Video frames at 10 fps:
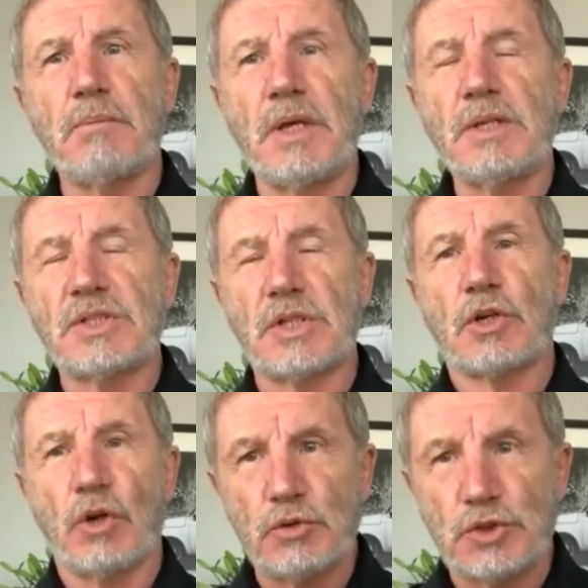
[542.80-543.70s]
means the
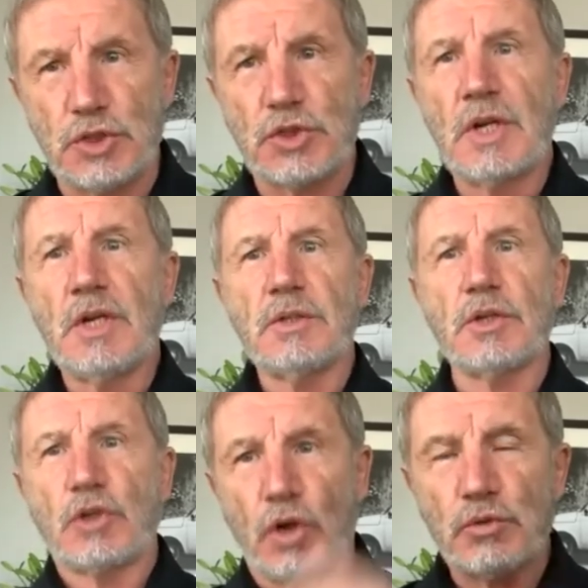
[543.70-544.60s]
culture
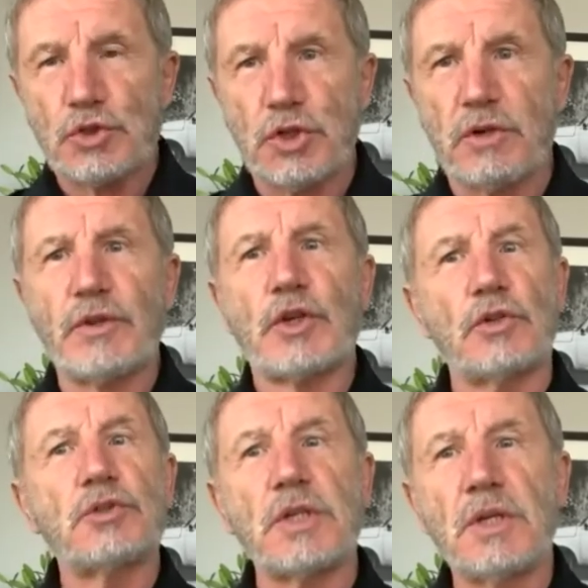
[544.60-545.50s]
of the
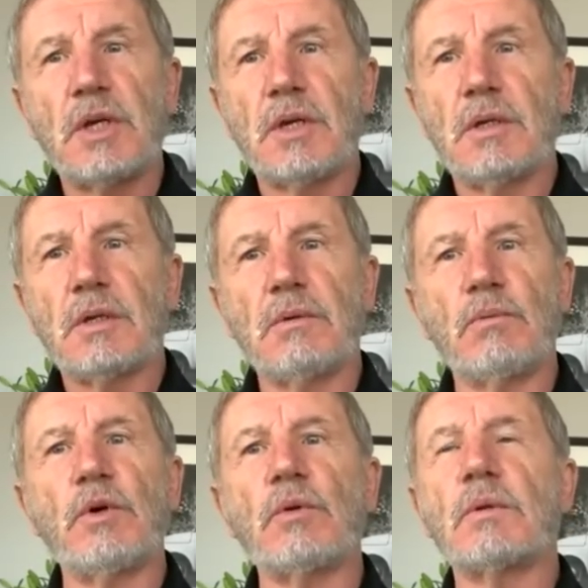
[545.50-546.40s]
country
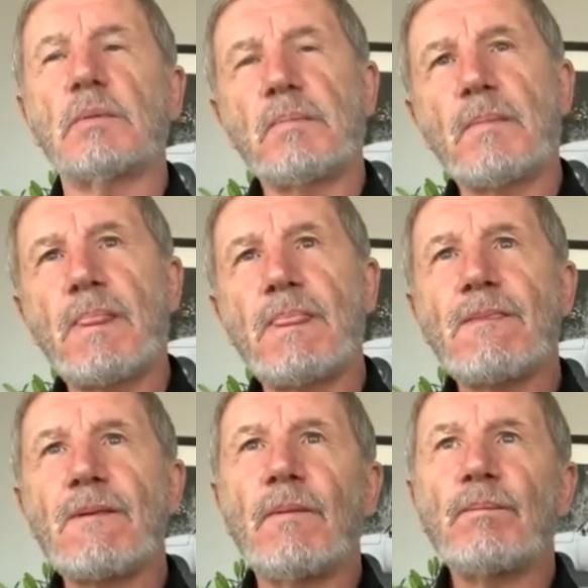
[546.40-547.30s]
will
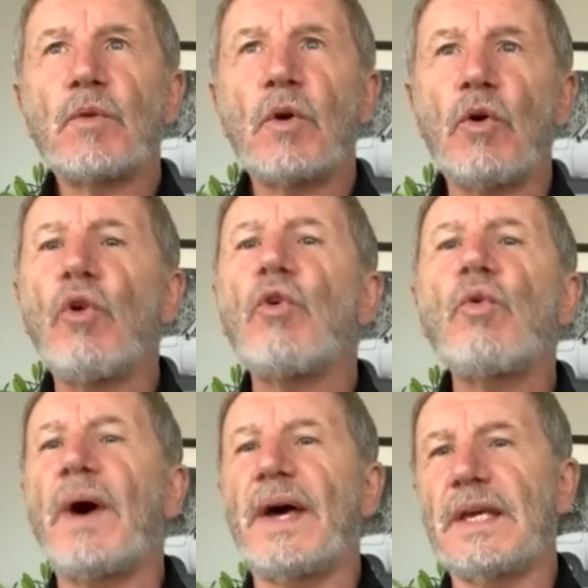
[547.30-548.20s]

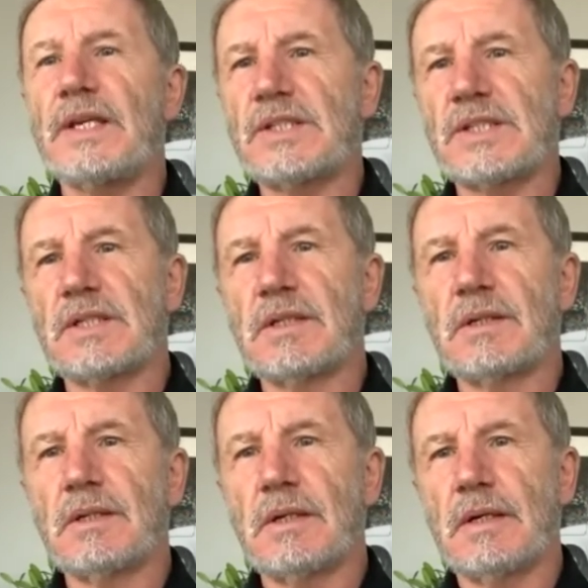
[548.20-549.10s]
always
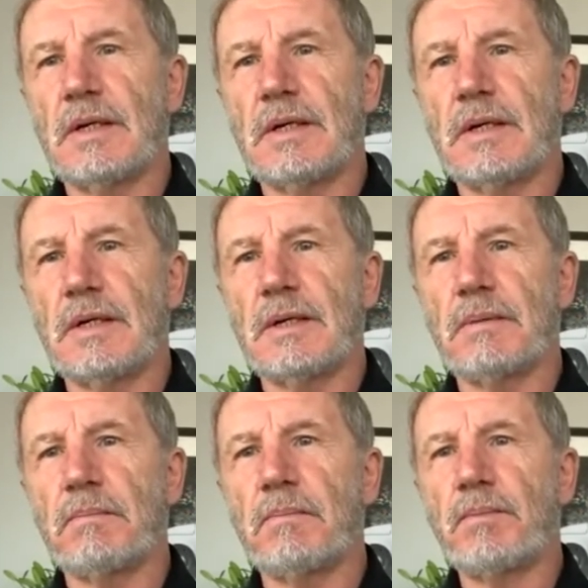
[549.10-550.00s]

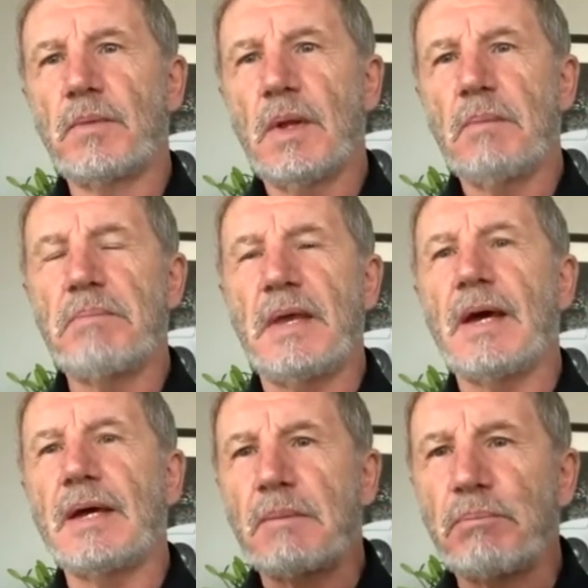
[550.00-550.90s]
be
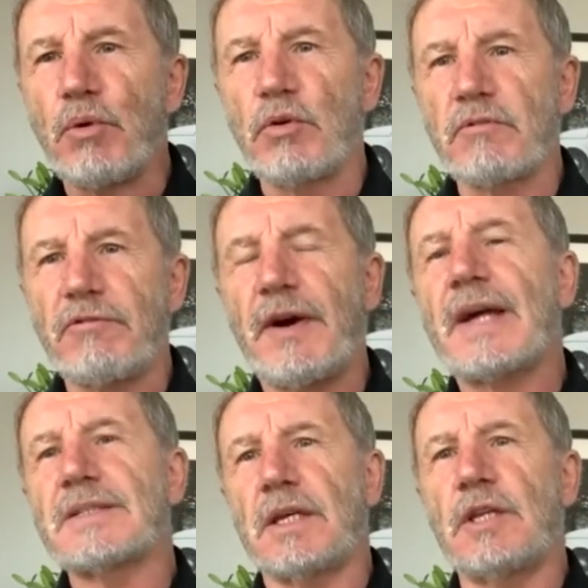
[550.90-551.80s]
an important
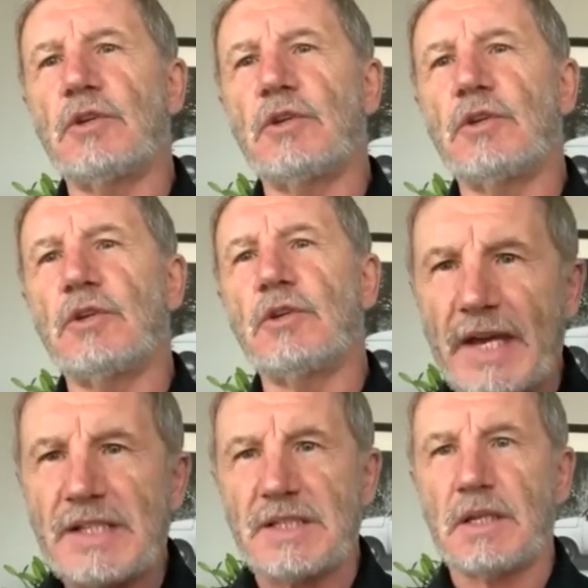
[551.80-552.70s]
factor in your
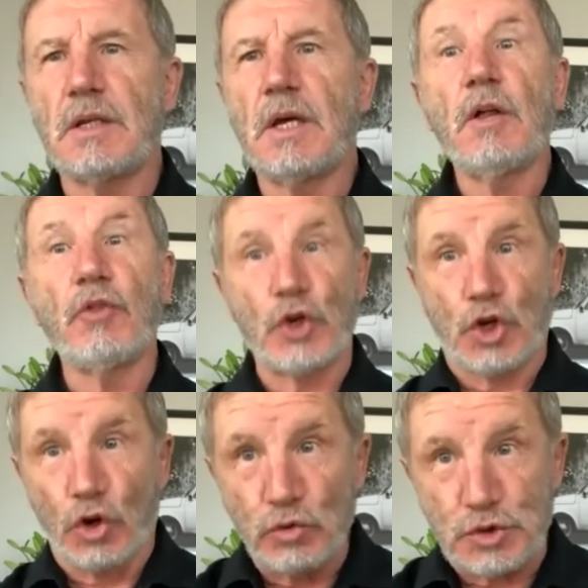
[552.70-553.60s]
creating the
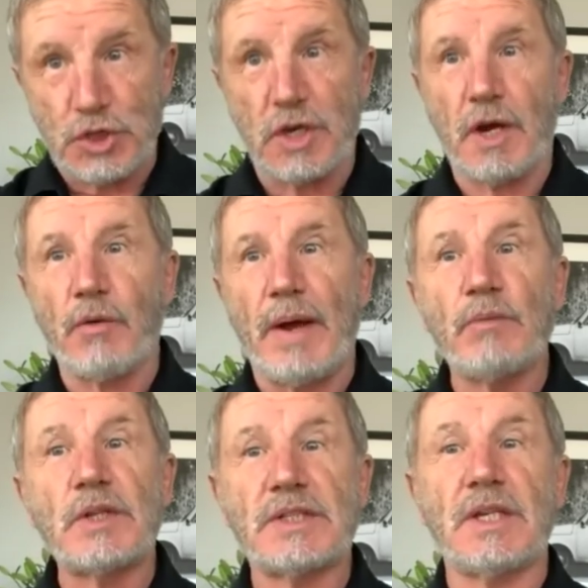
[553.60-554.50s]
culture
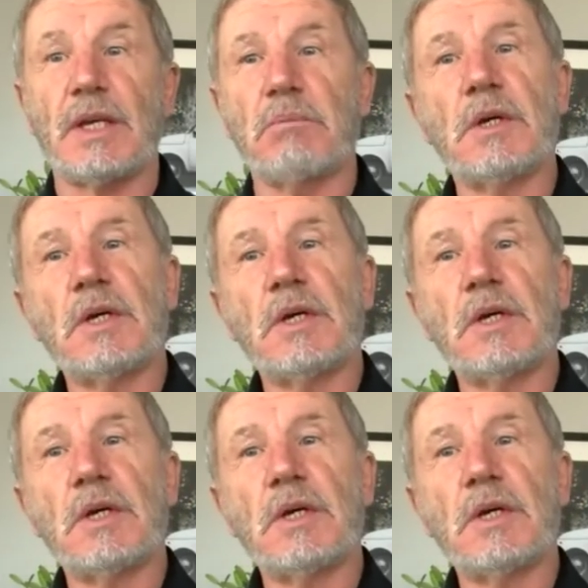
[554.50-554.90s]
around the team.